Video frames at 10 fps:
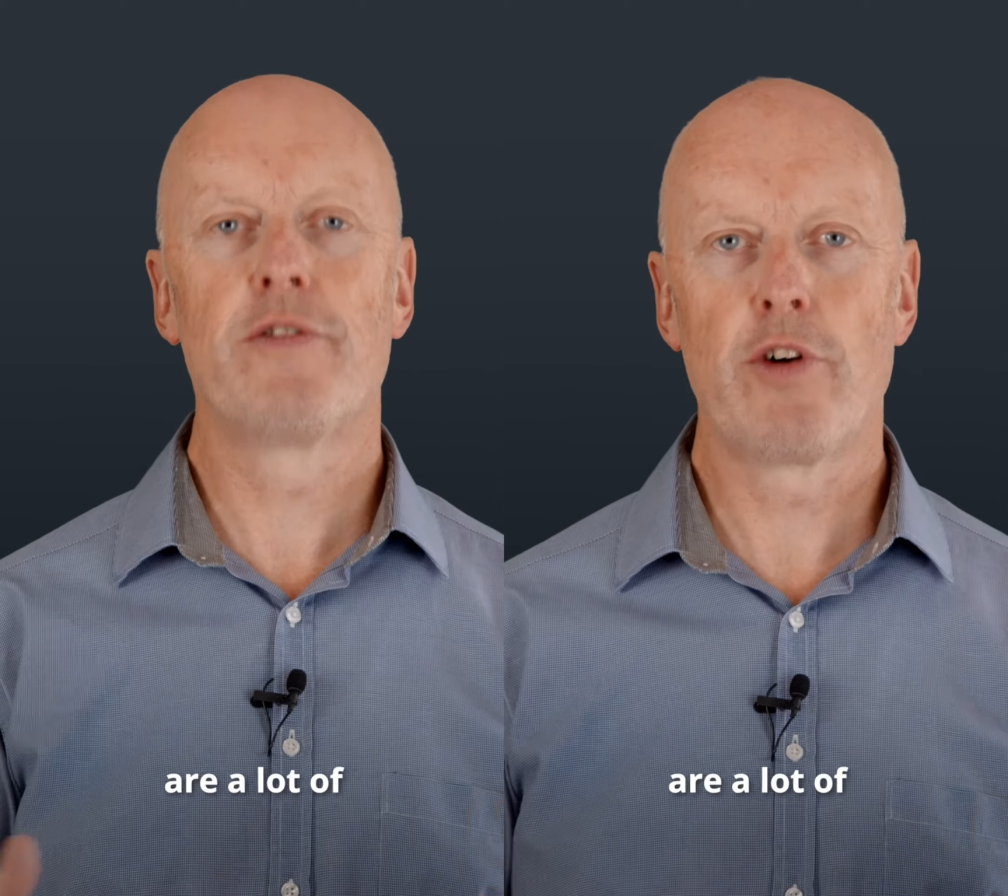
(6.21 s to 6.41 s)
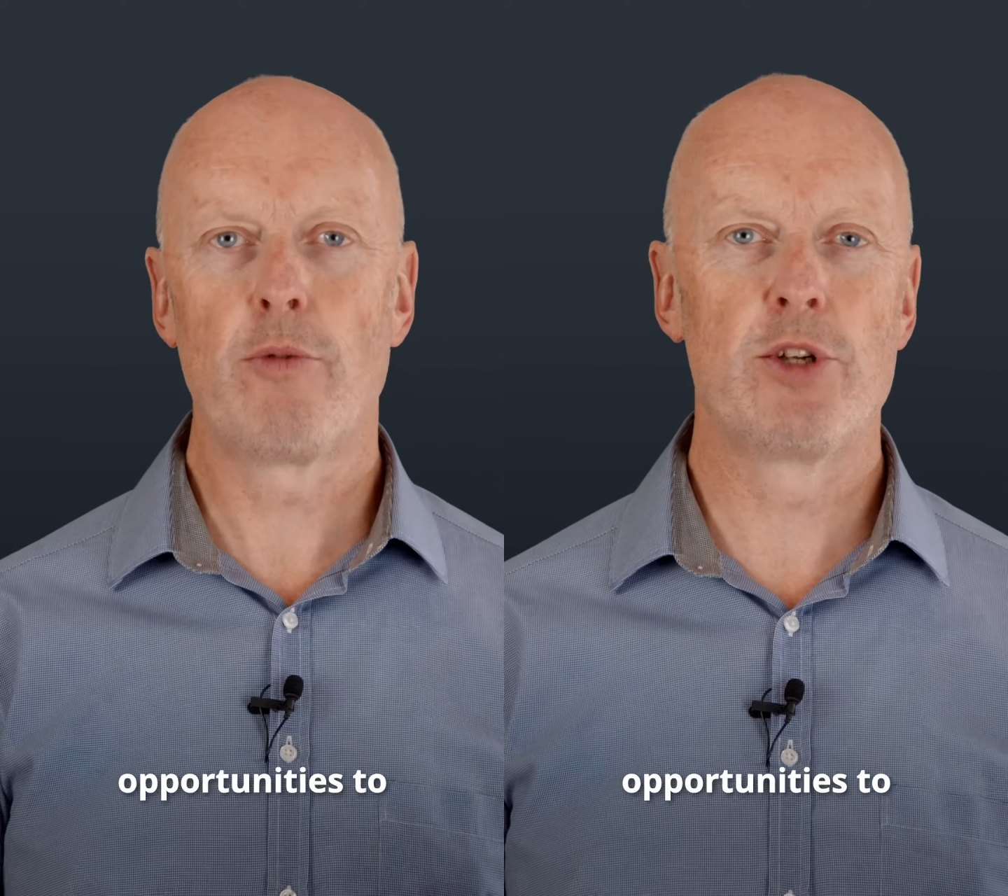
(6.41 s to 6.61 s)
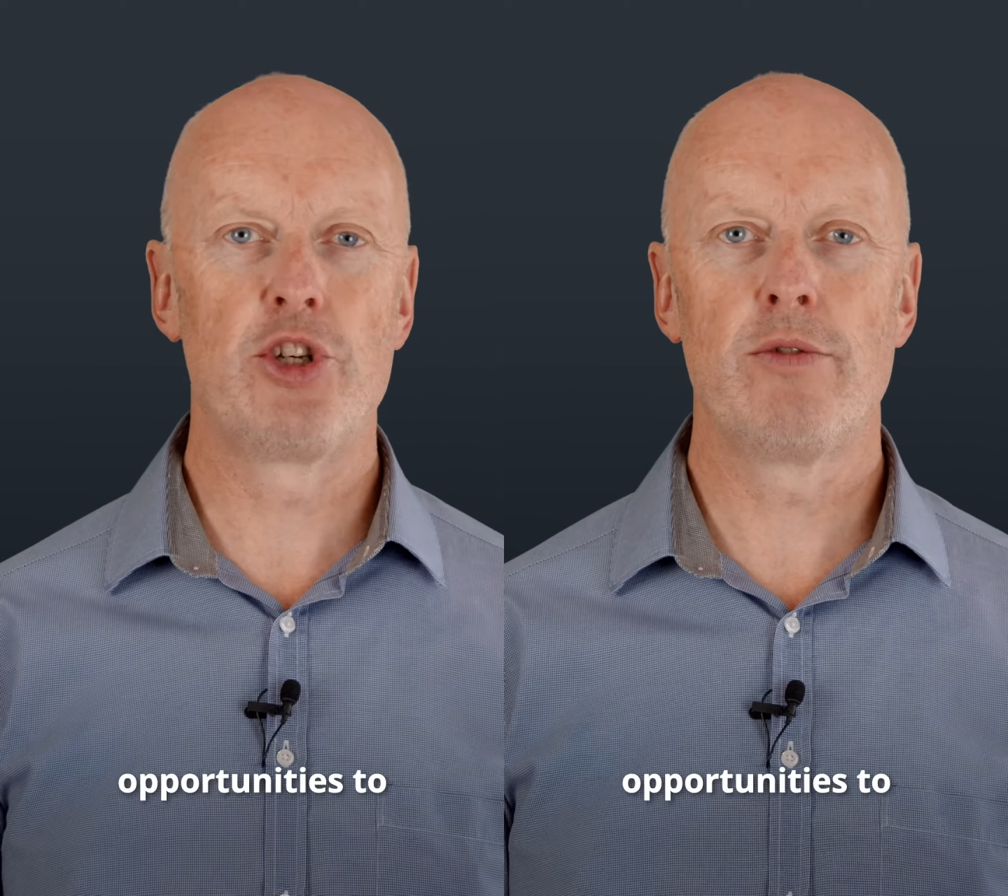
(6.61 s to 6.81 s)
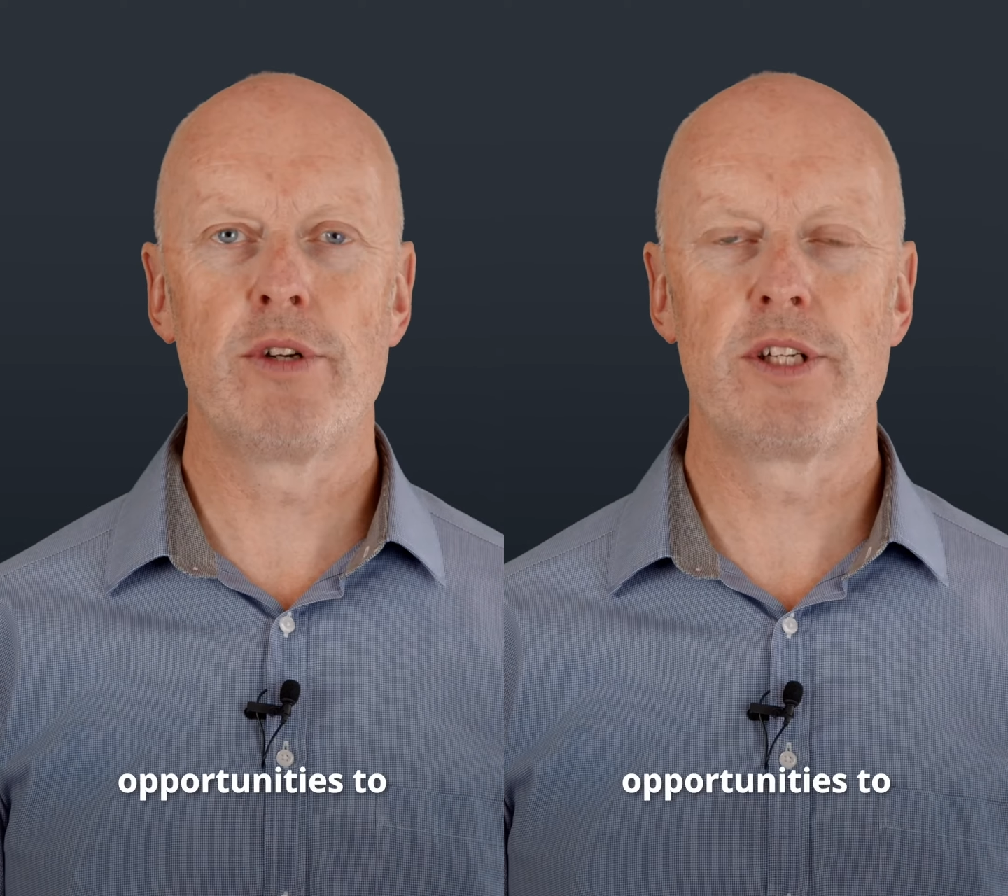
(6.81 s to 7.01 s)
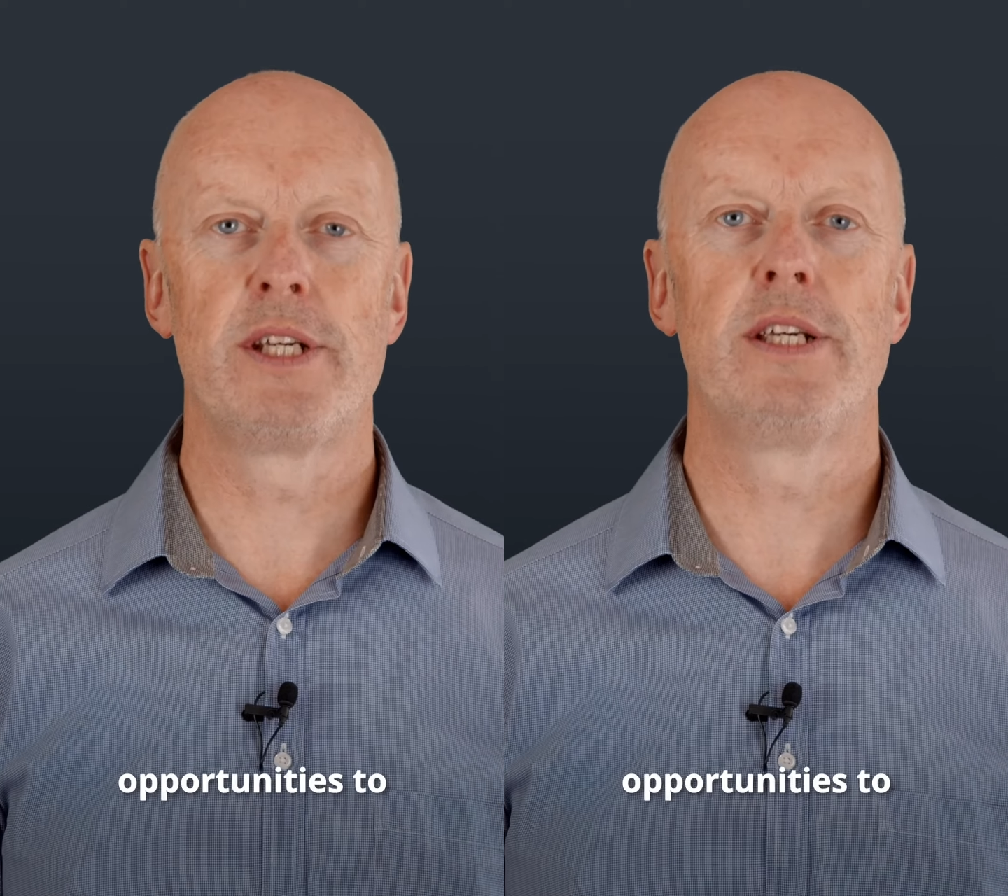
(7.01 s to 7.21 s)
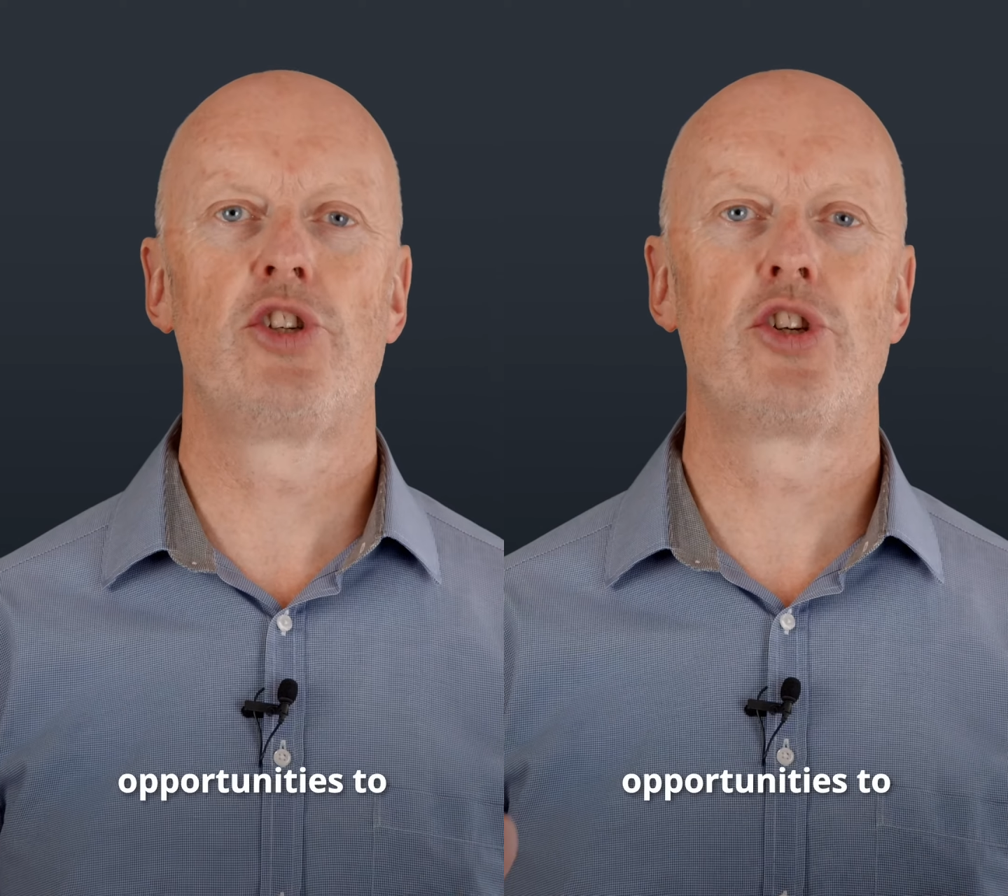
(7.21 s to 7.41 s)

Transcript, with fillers: of opportunities